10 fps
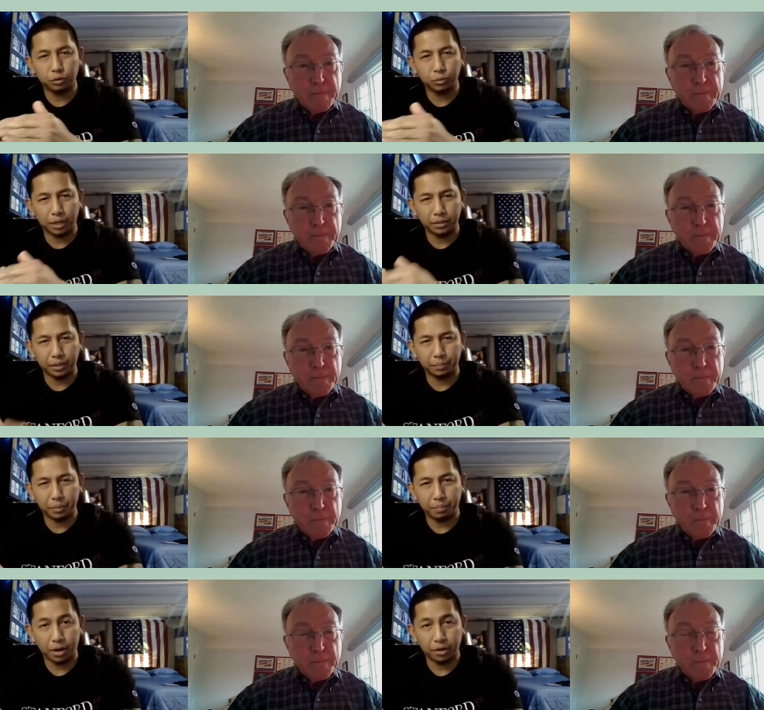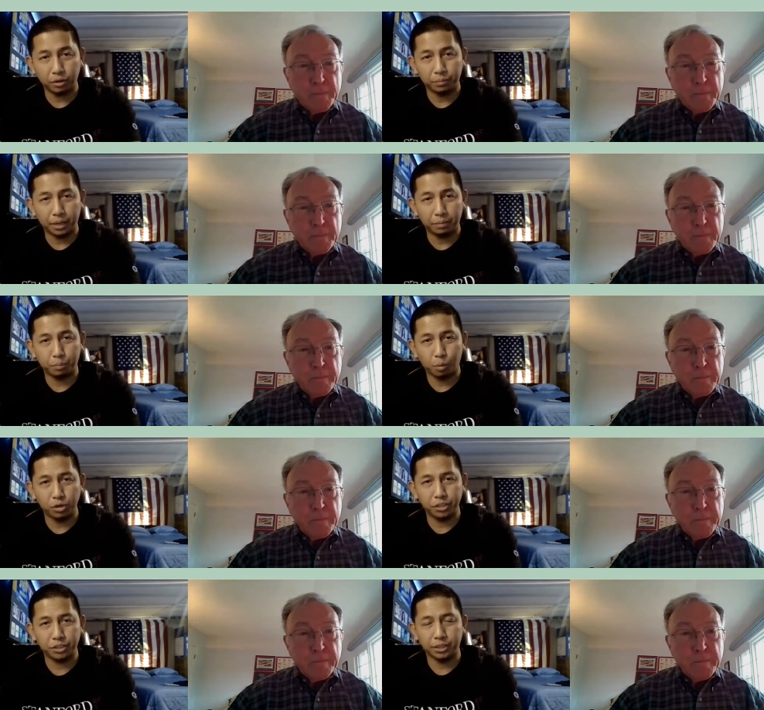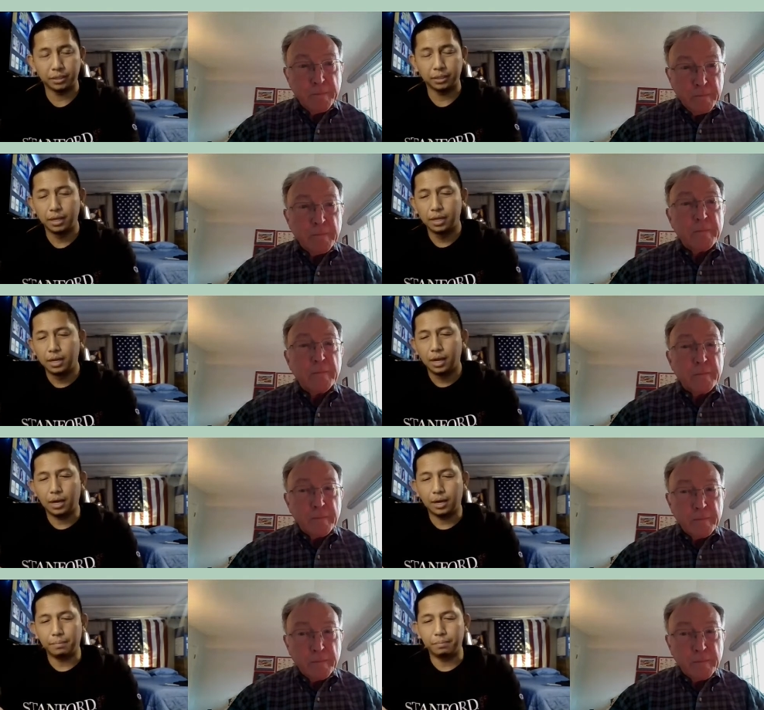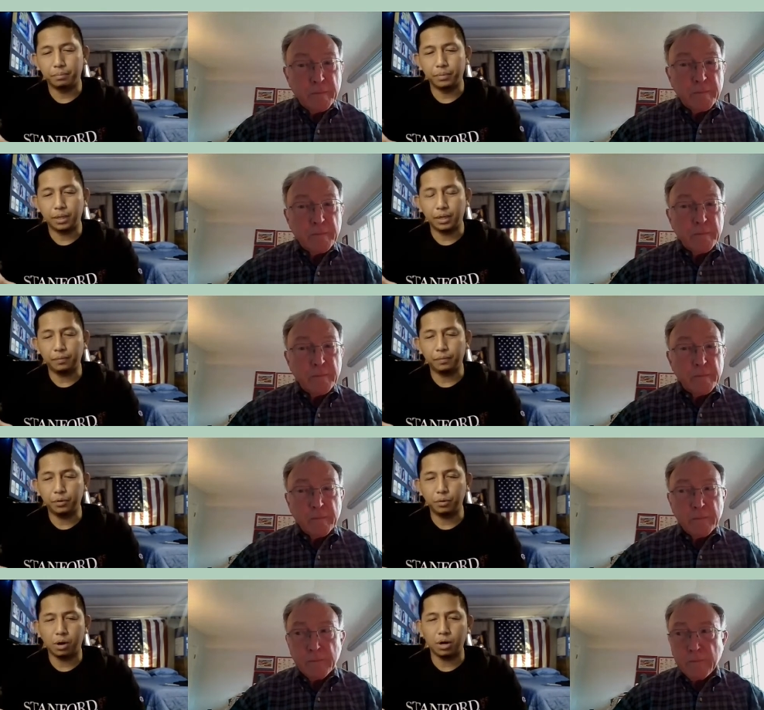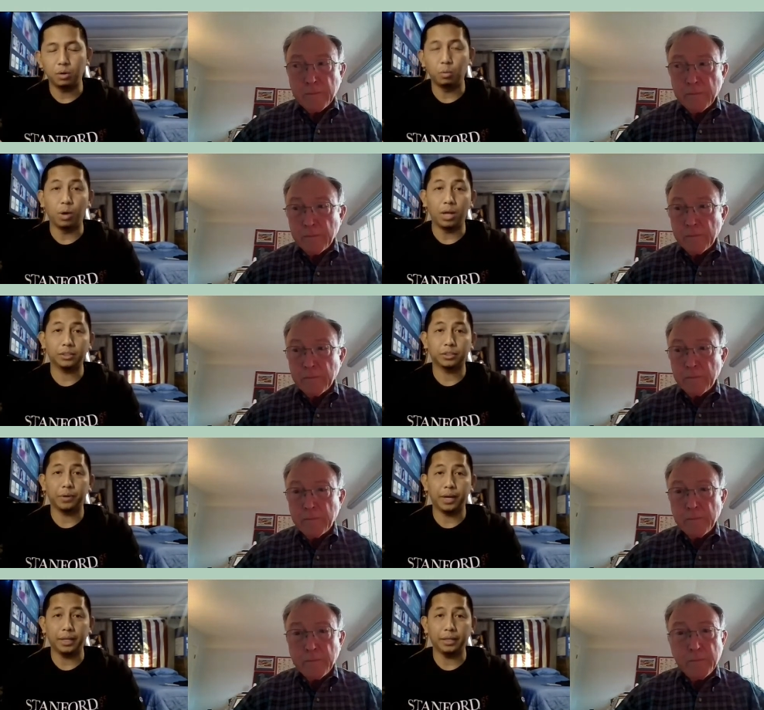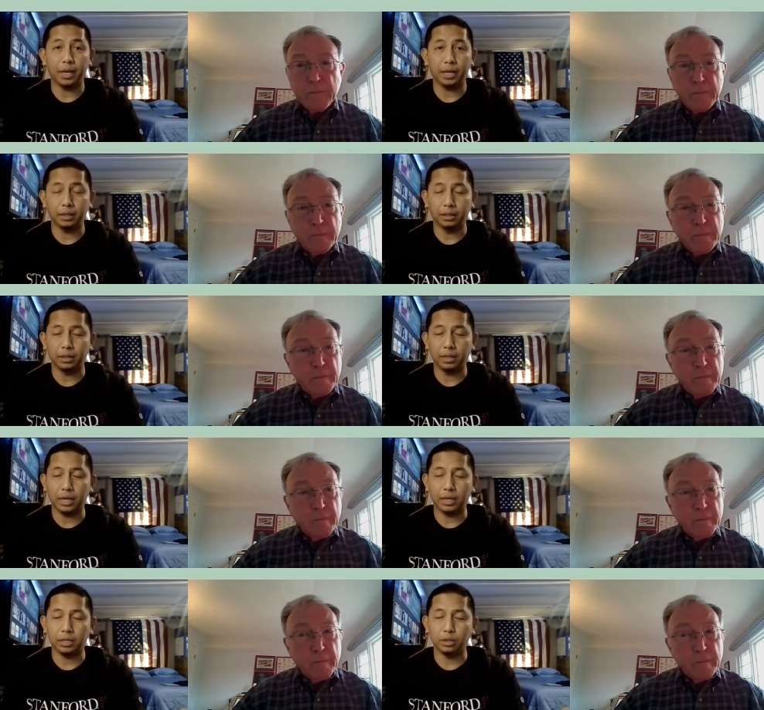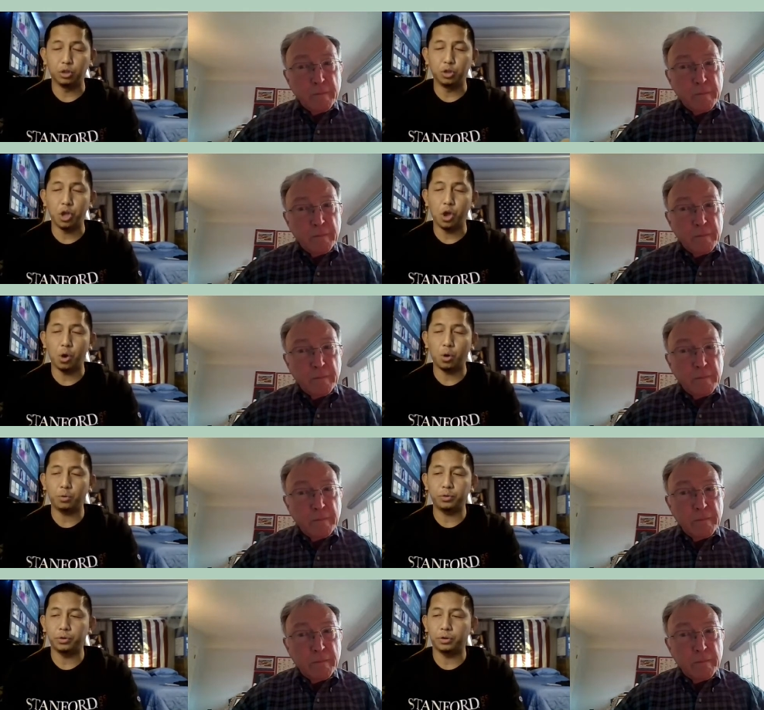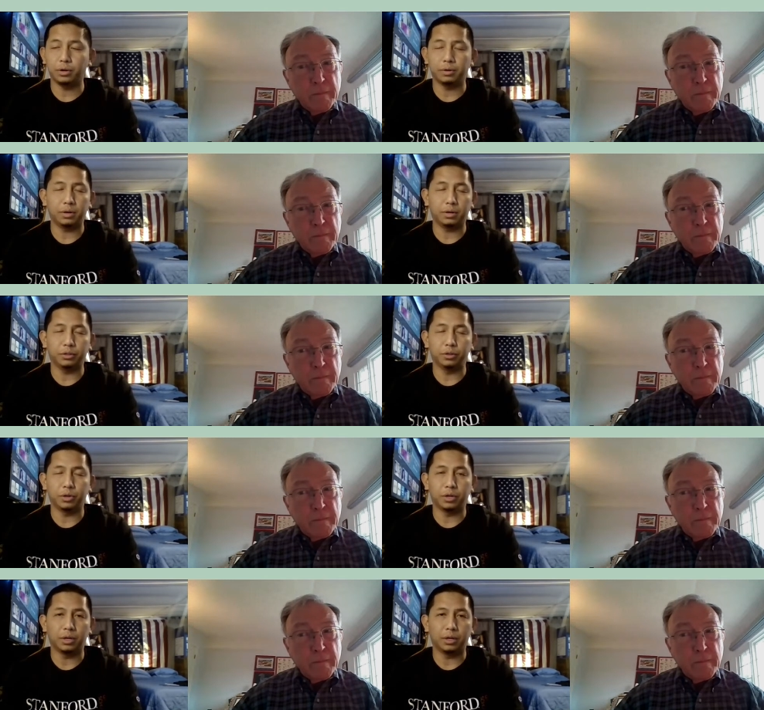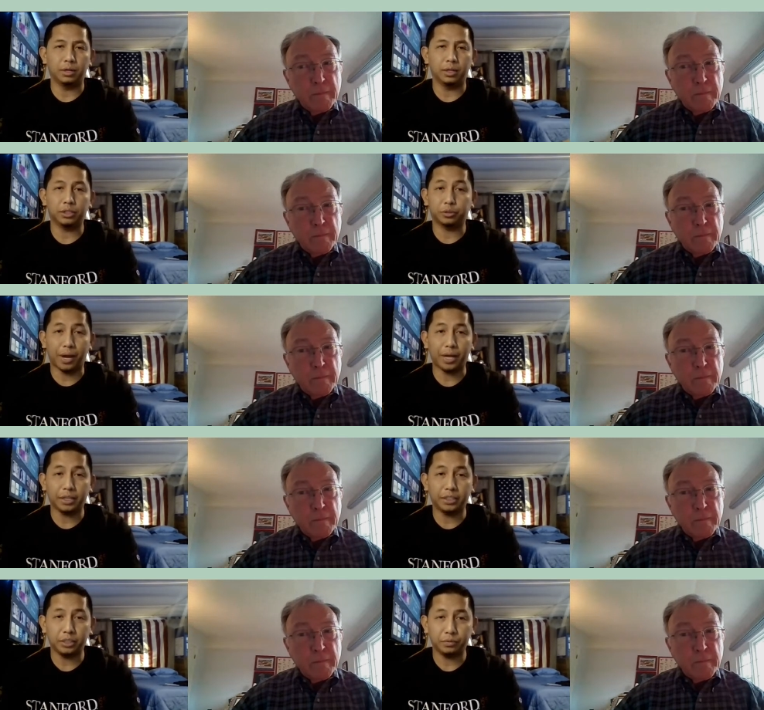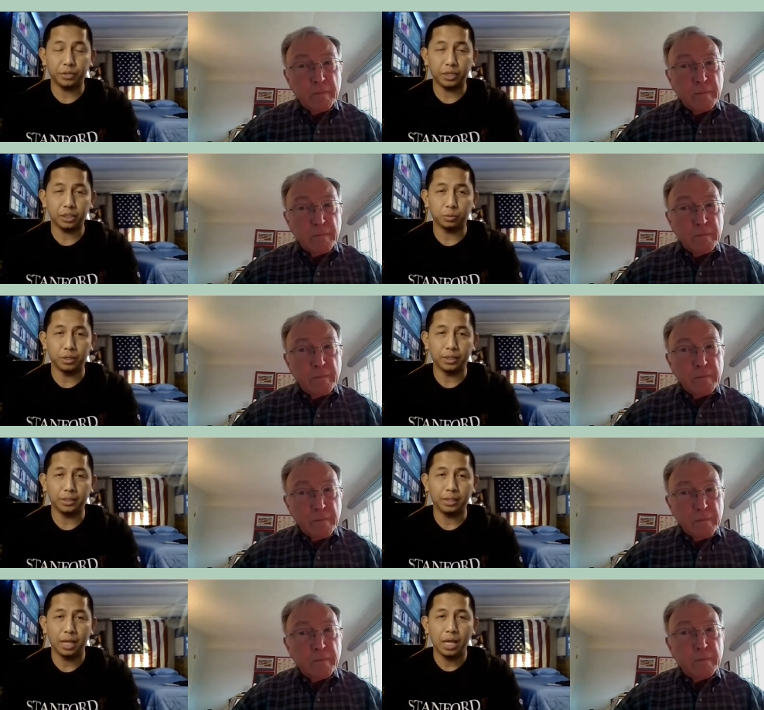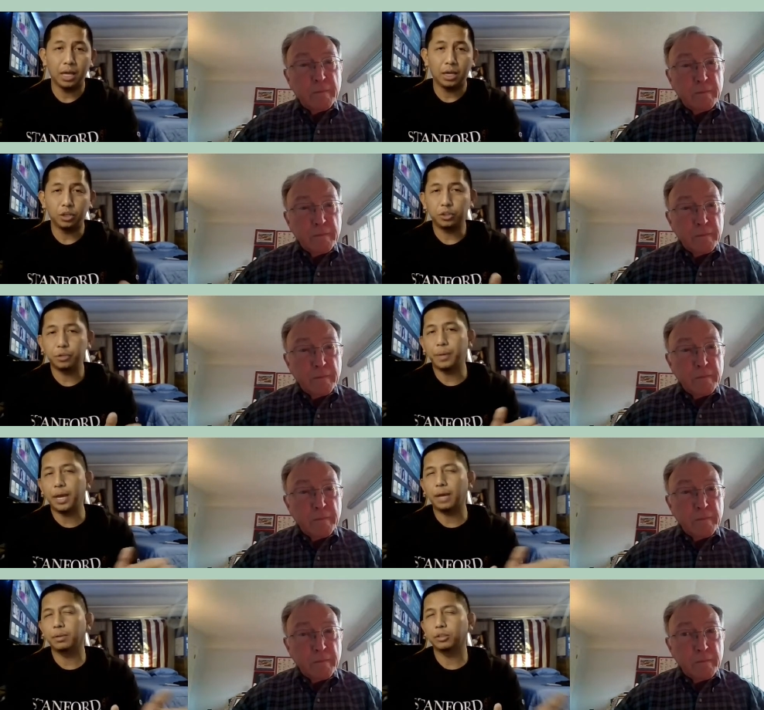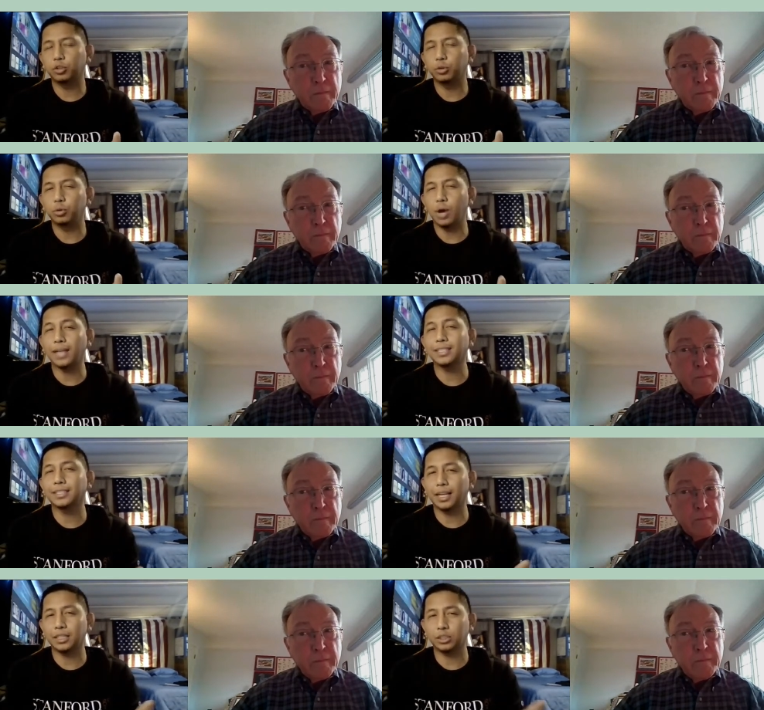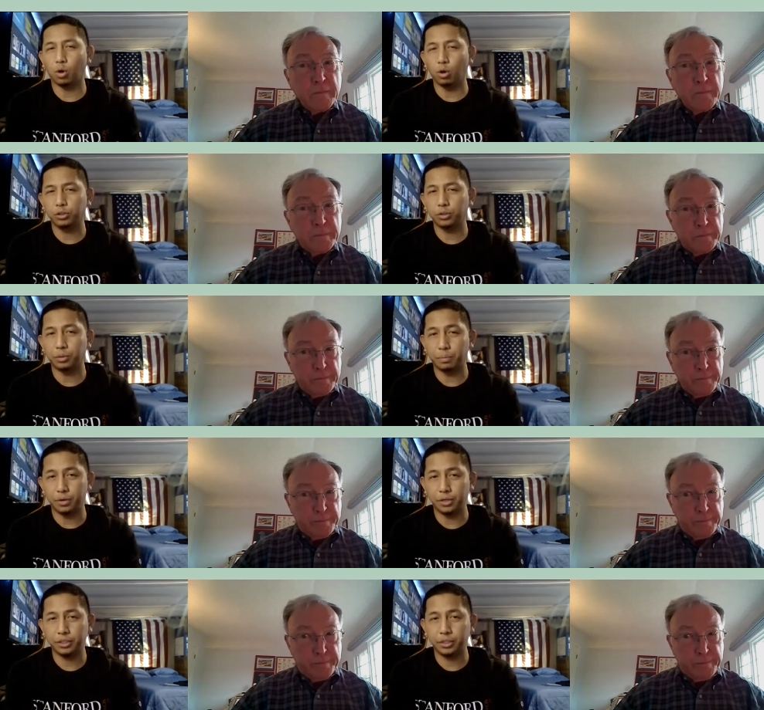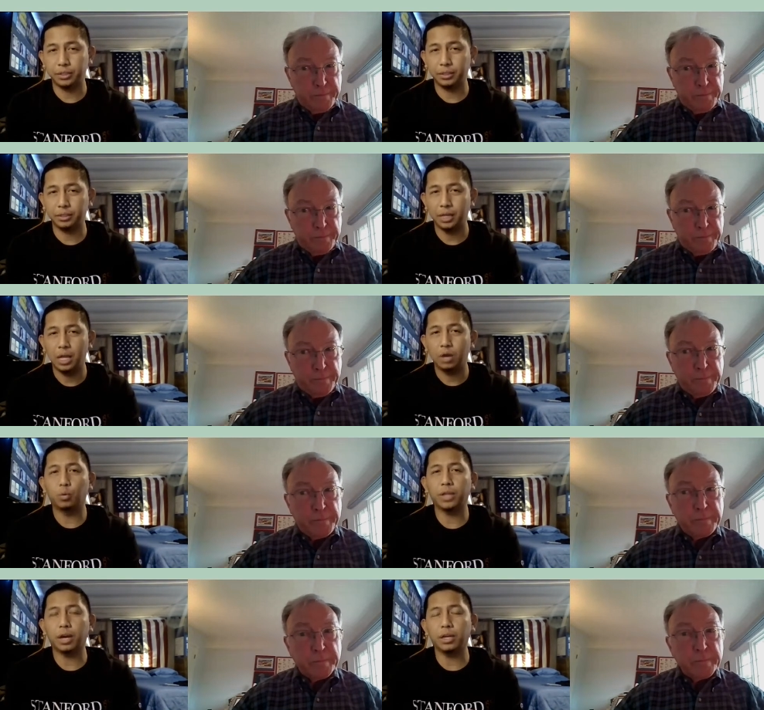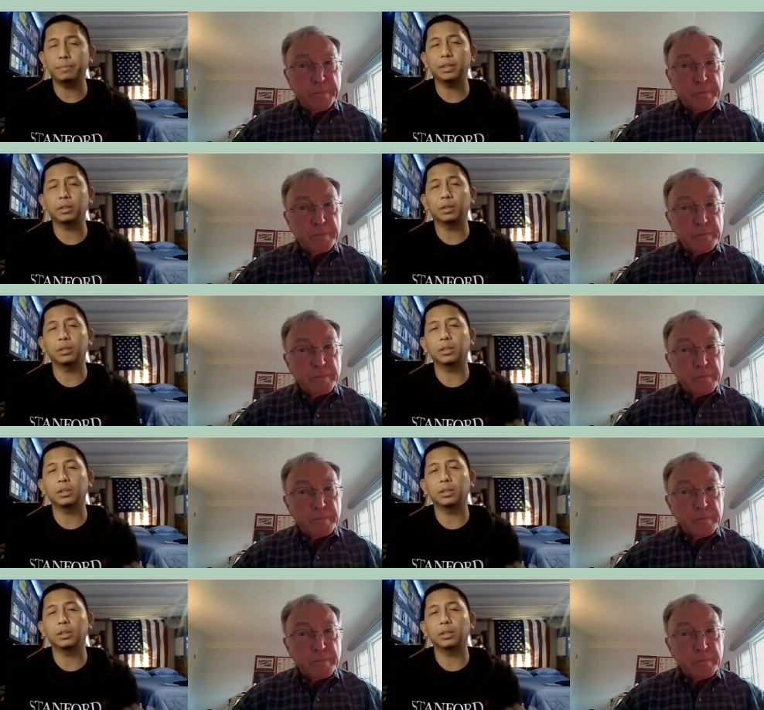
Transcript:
Speaker 1: to that deeper part of that portion. Um, if you are well trained and know your your strategy for this one, you should be able to assess also the person mm-hmm. without even